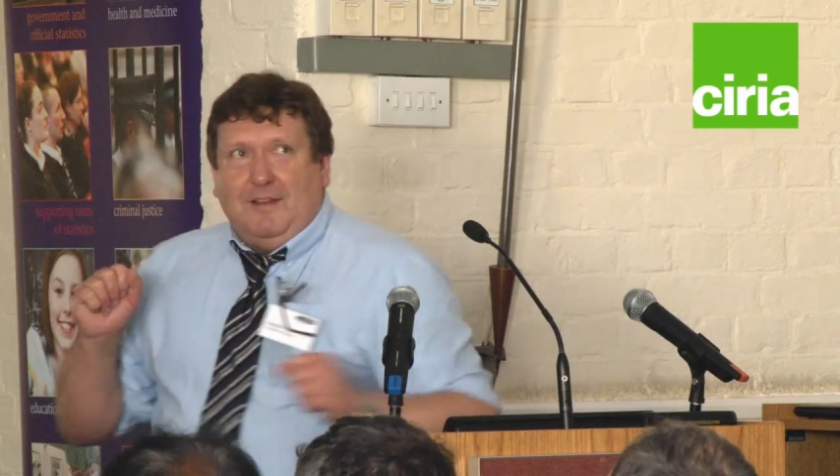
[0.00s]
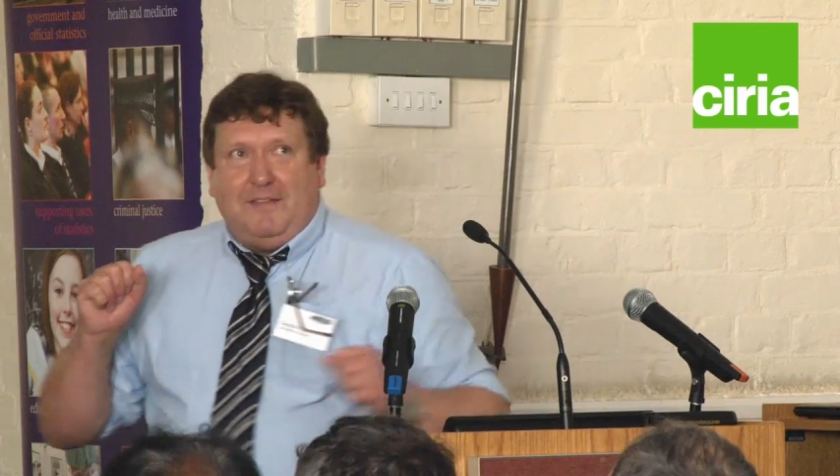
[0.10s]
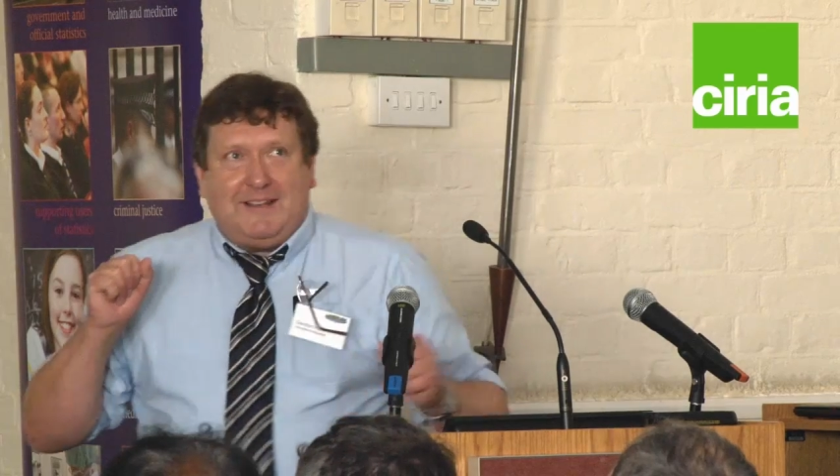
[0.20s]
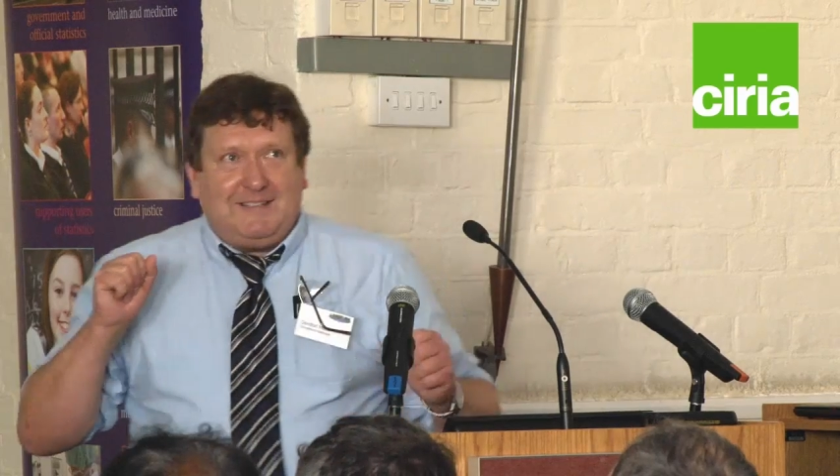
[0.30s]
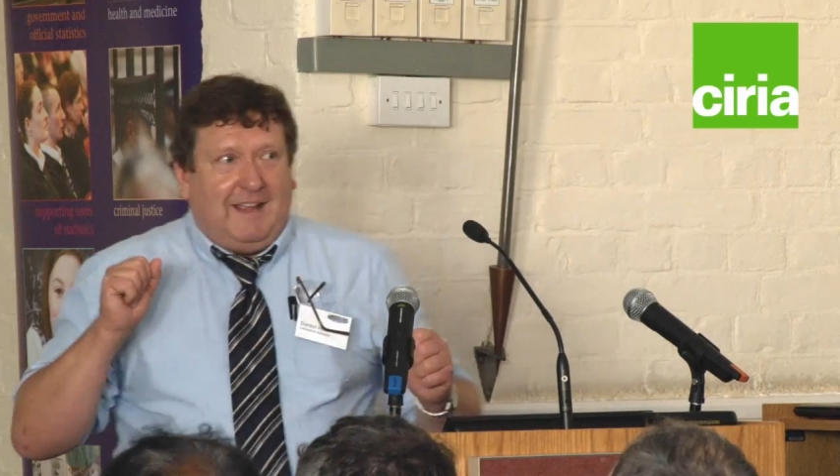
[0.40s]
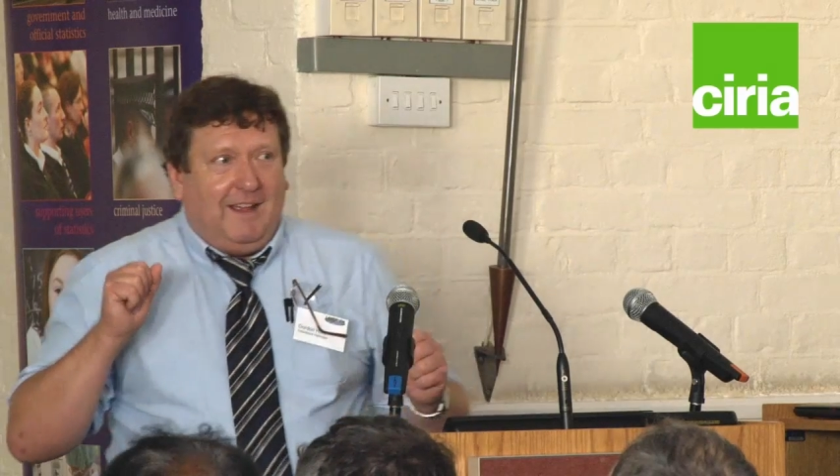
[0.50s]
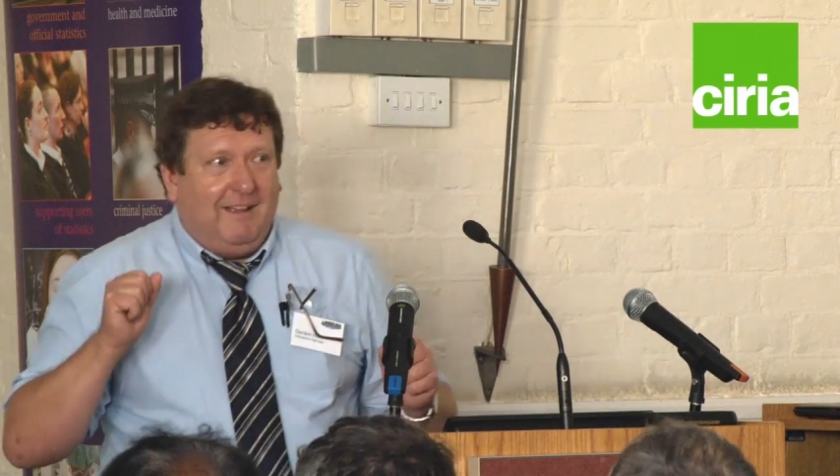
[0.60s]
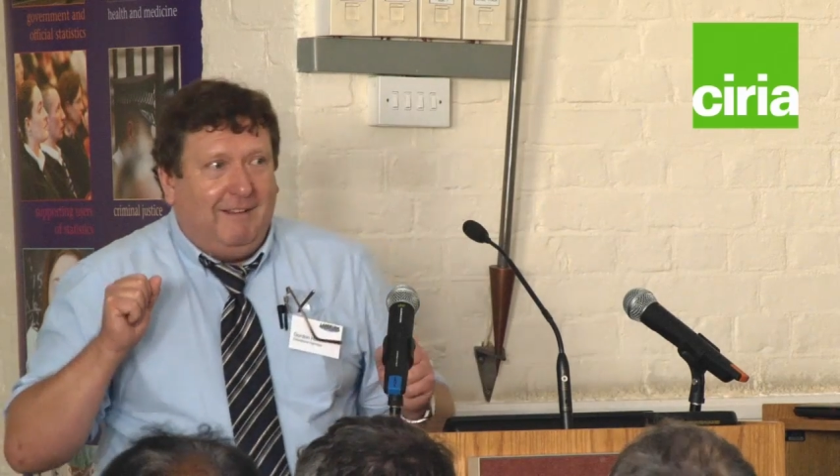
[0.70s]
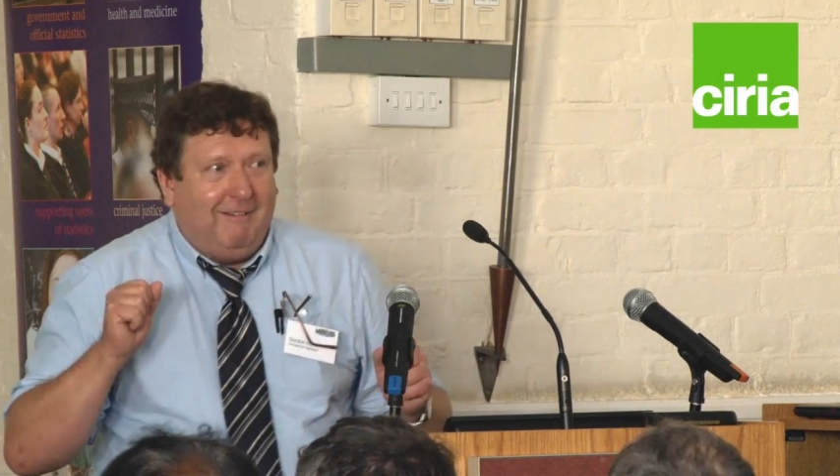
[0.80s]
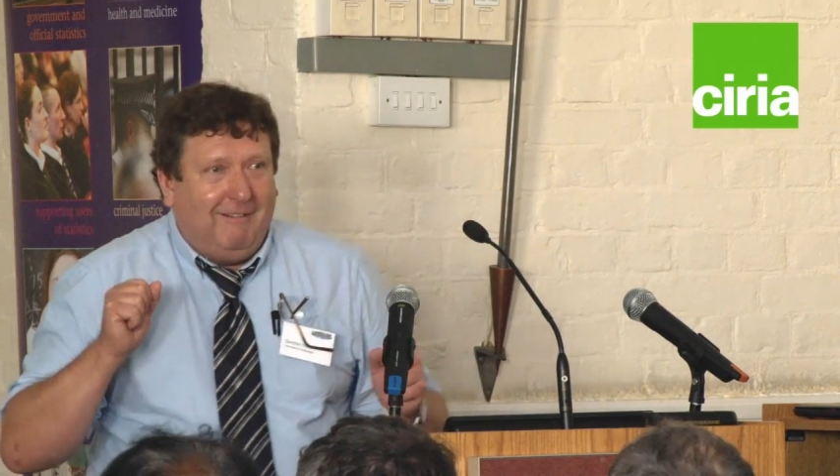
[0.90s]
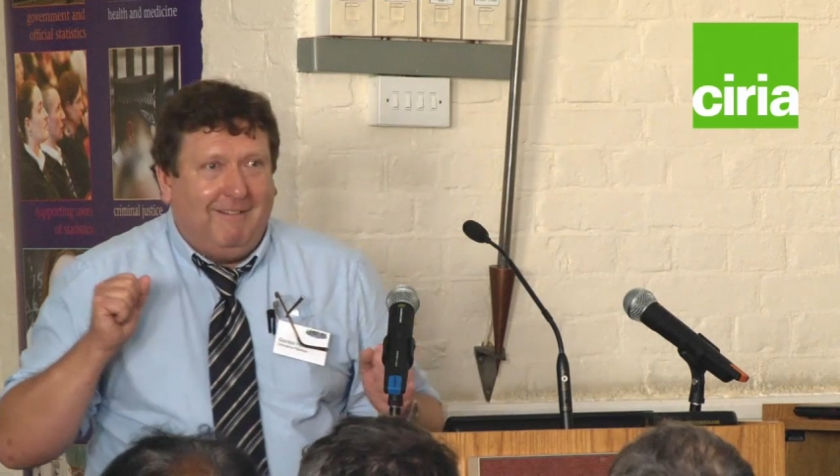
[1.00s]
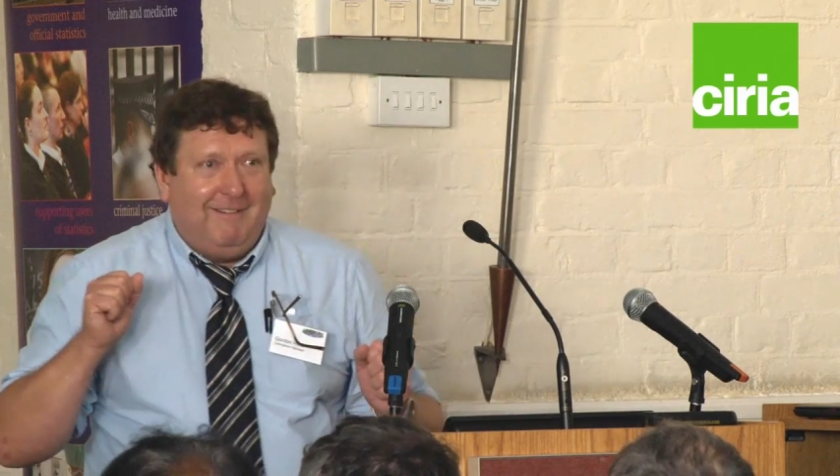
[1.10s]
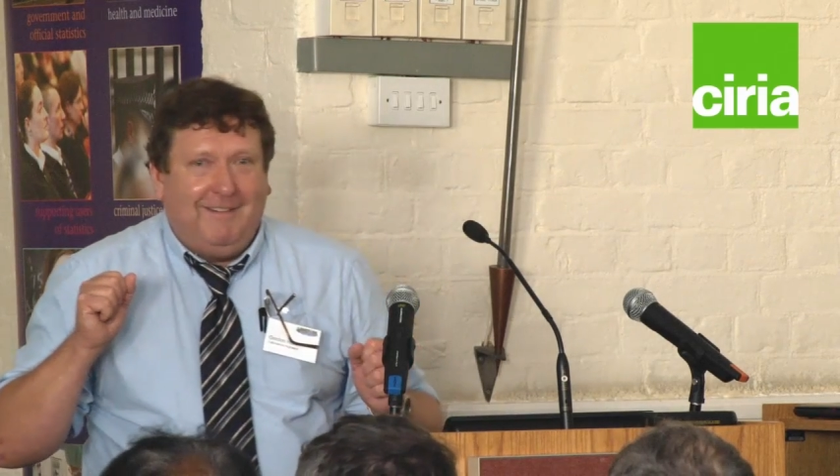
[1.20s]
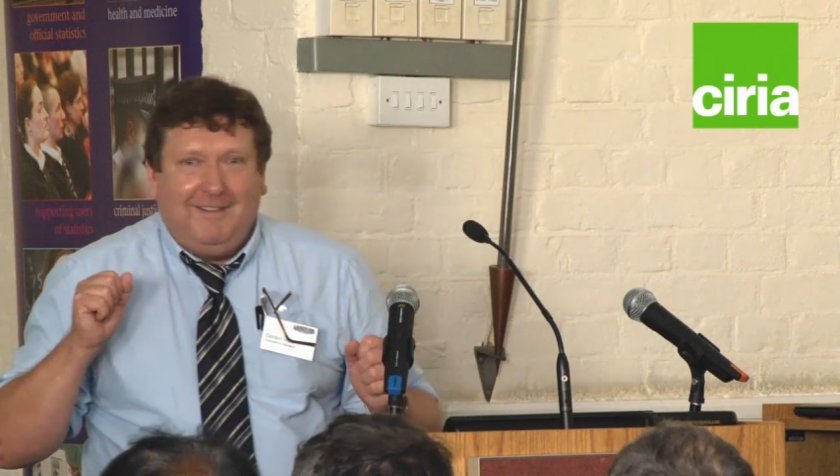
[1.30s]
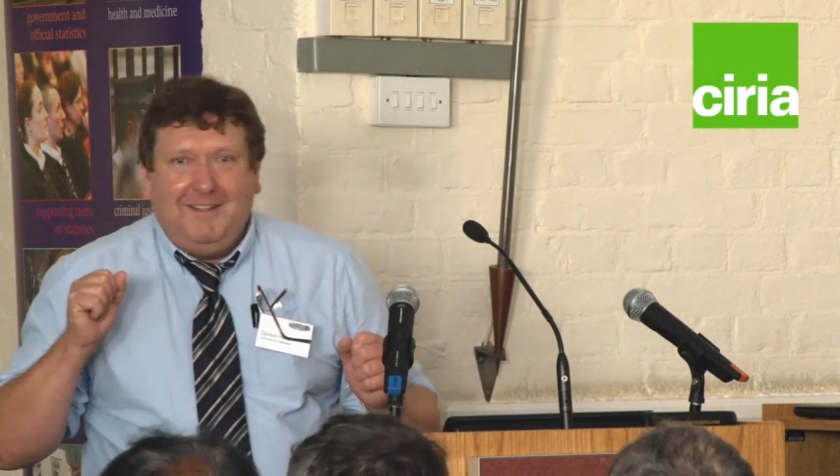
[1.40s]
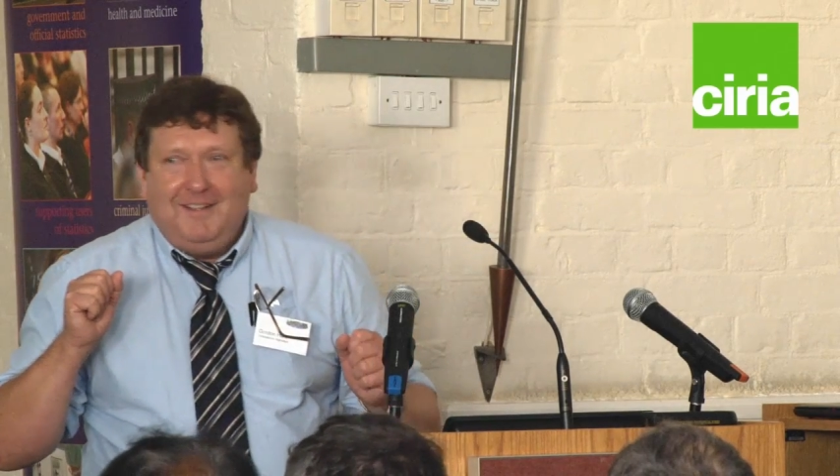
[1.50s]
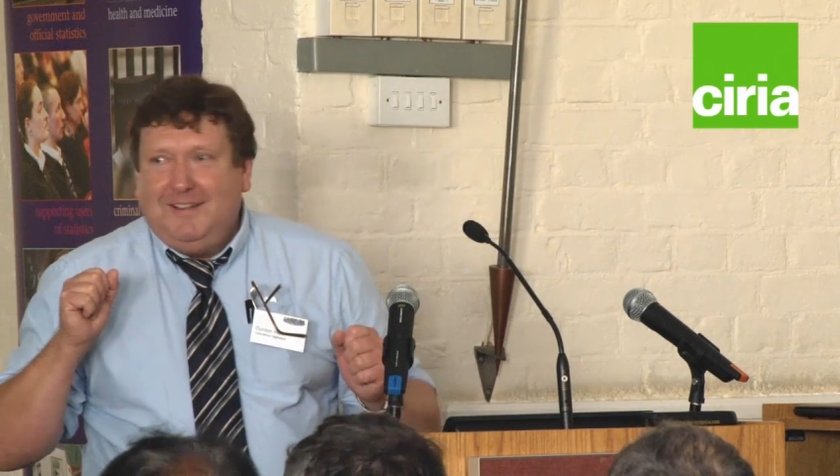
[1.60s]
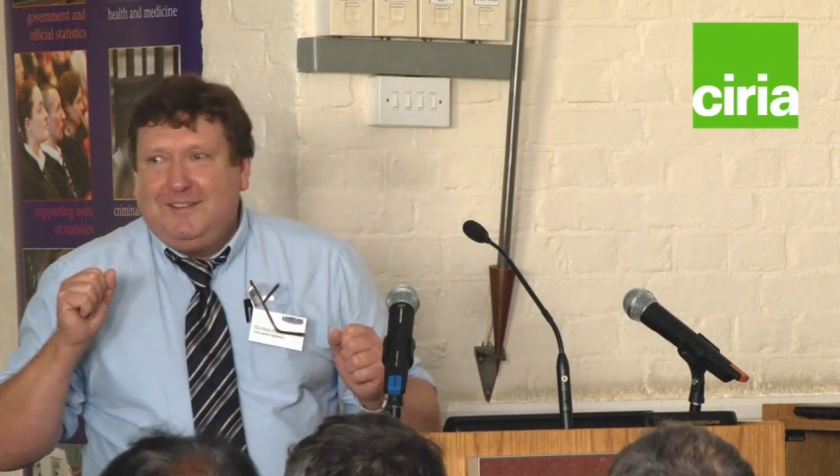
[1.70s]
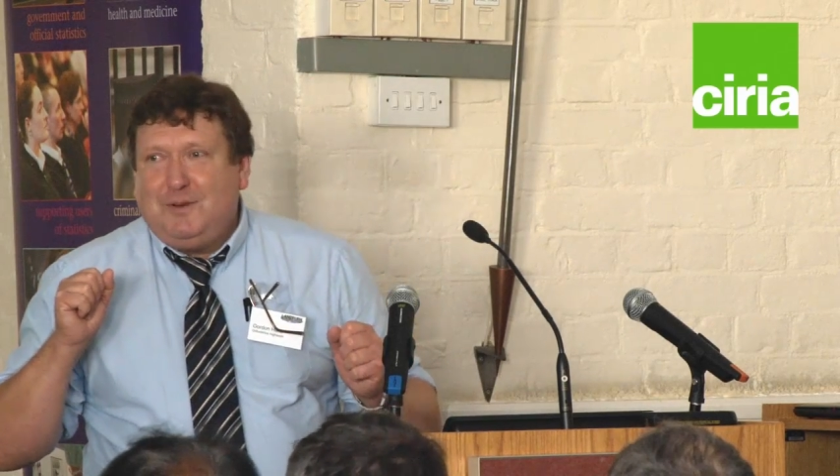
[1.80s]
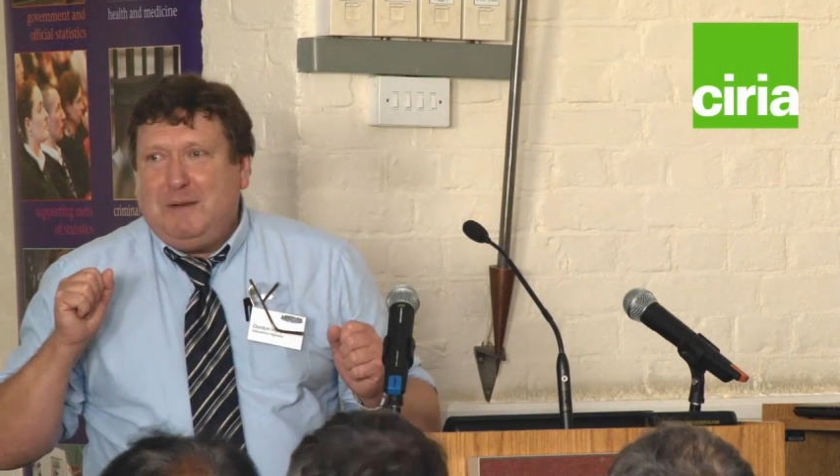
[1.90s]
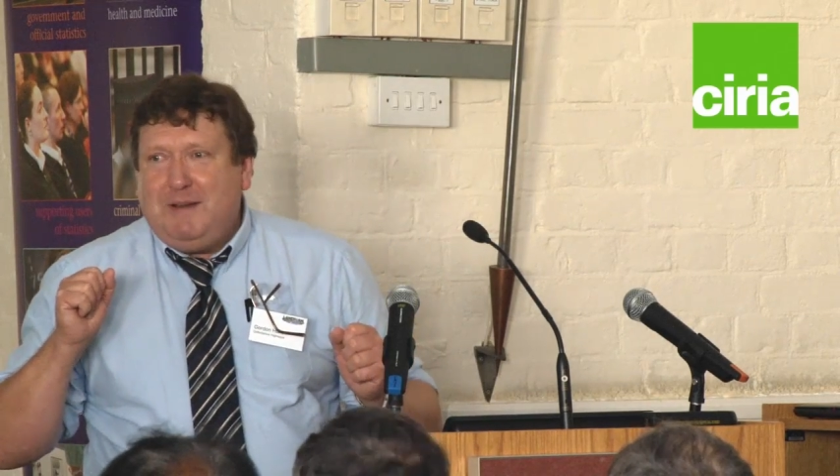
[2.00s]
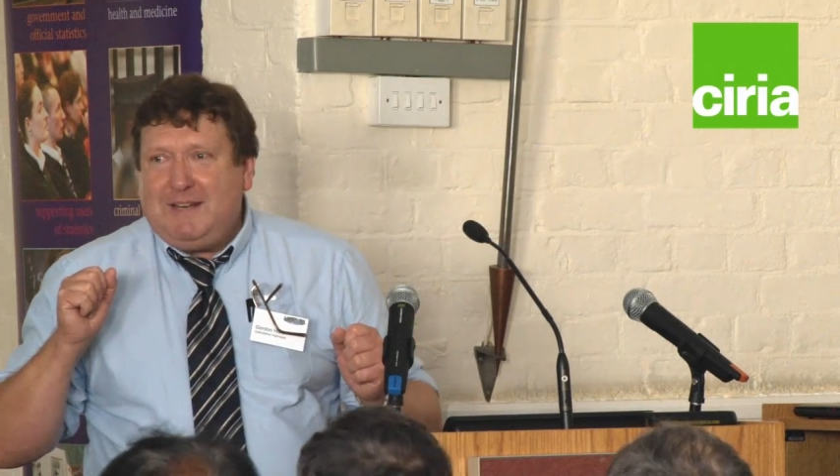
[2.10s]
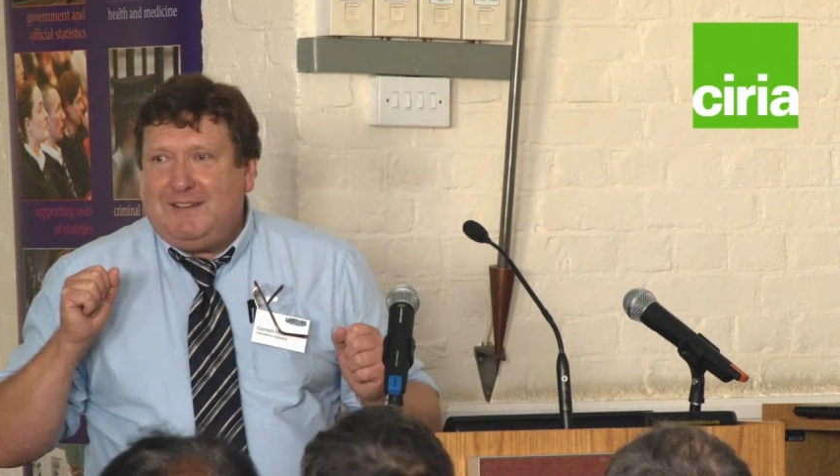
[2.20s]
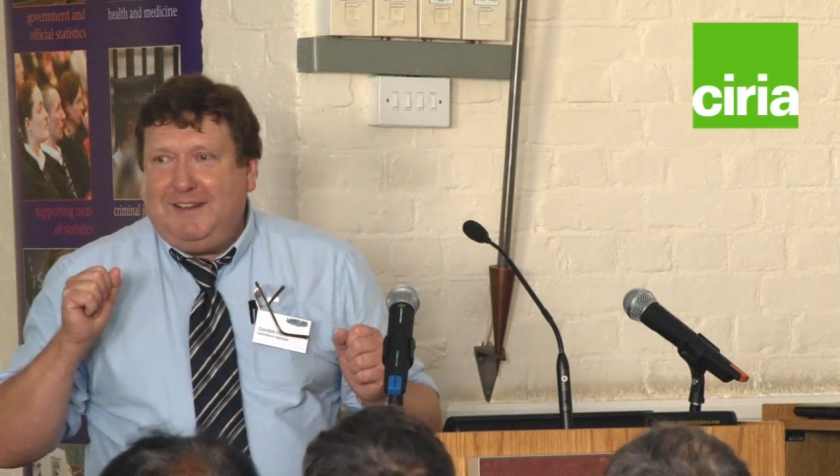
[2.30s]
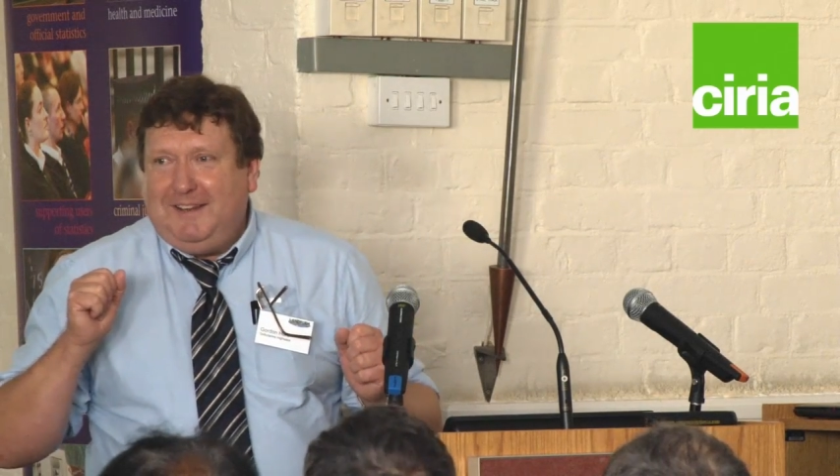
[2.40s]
And that's that. 20 minutes, I